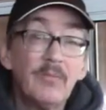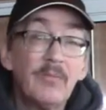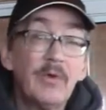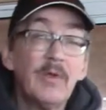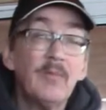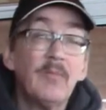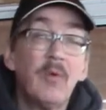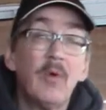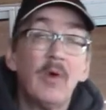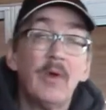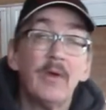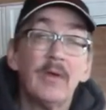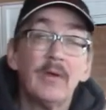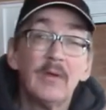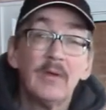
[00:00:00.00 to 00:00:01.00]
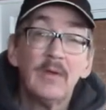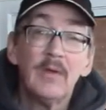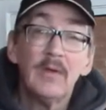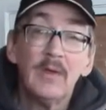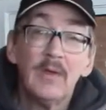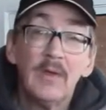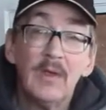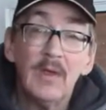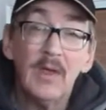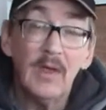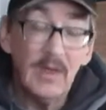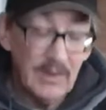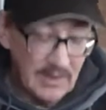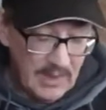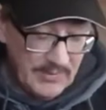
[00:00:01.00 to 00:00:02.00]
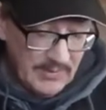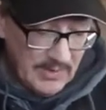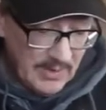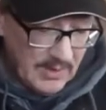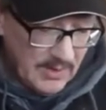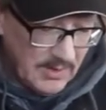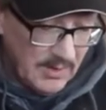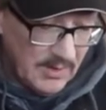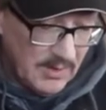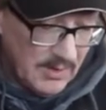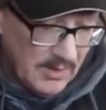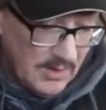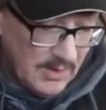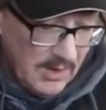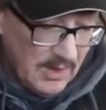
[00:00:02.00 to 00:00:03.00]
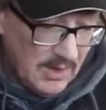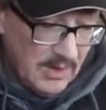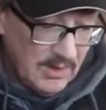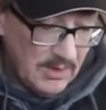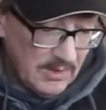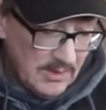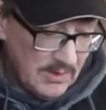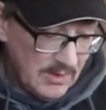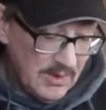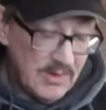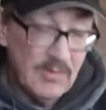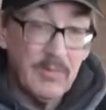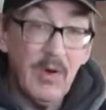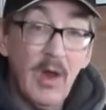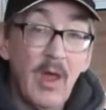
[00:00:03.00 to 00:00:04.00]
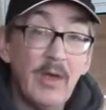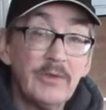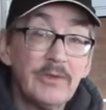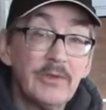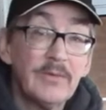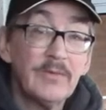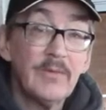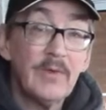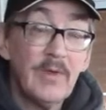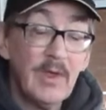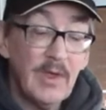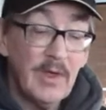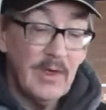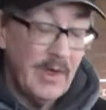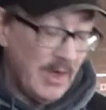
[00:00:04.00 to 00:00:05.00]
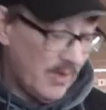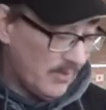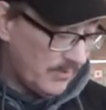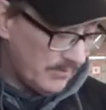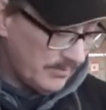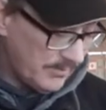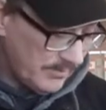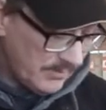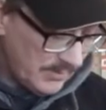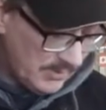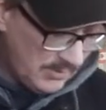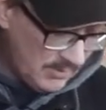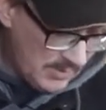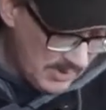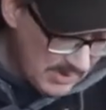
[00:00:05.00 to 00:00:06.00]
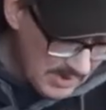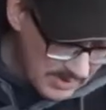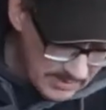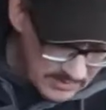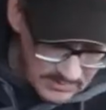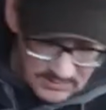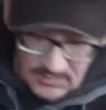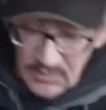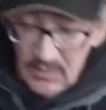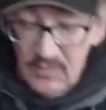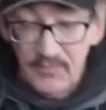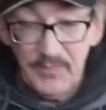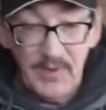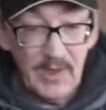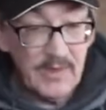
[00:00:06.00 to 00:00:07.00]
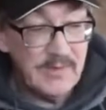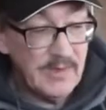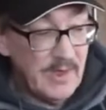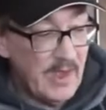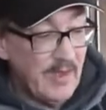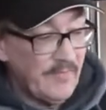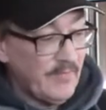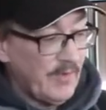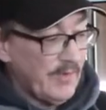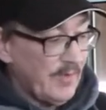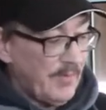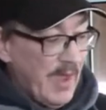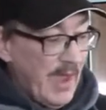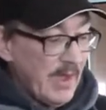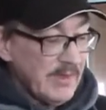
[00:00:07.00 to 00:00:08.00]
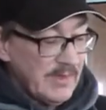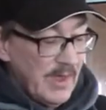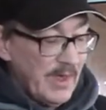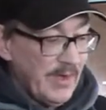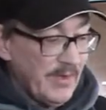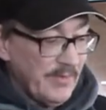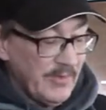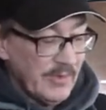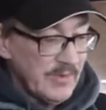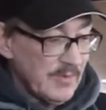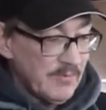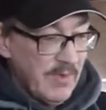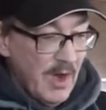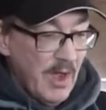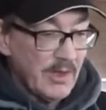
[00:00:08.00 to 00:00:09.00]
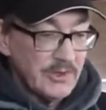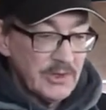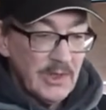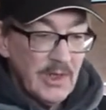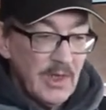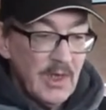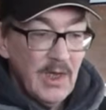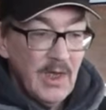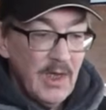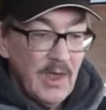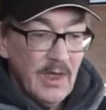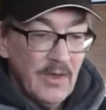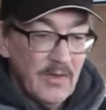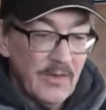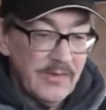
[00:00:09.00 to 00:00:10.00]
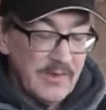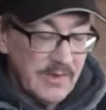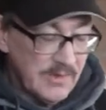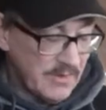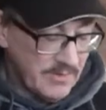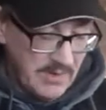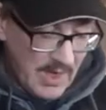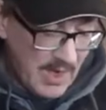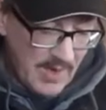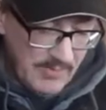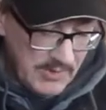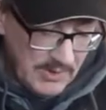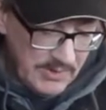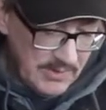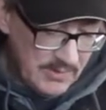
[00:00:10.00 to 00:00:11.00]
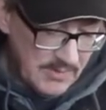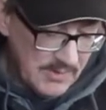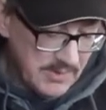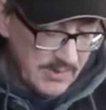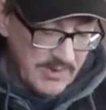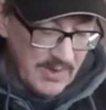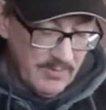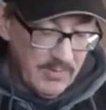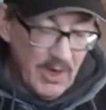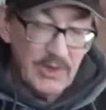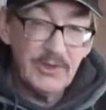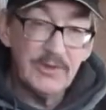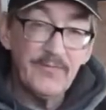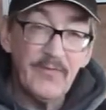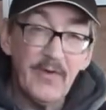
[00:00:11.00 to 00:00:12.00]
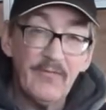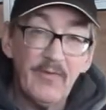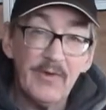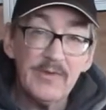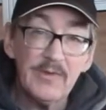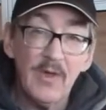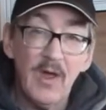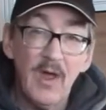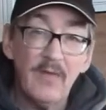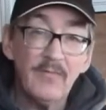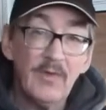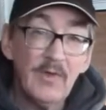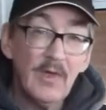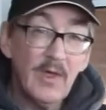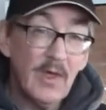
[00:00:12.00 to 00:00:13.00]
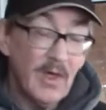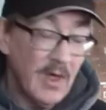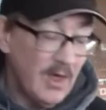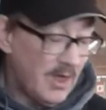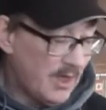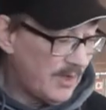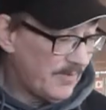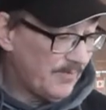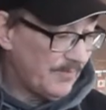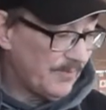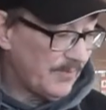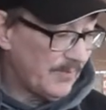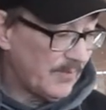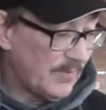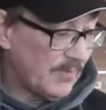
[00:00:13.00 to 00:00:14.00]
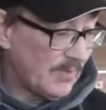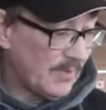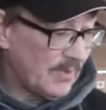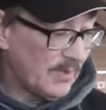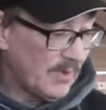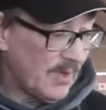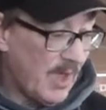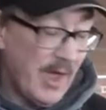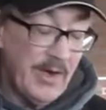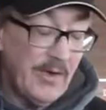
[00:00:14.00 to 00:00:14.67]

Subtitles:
pretty important, I think, is a brush. Now, you can get hoof picks that have on the back side of them, there's a brush. Those things are absolutely useless. That brush is very, very soft. I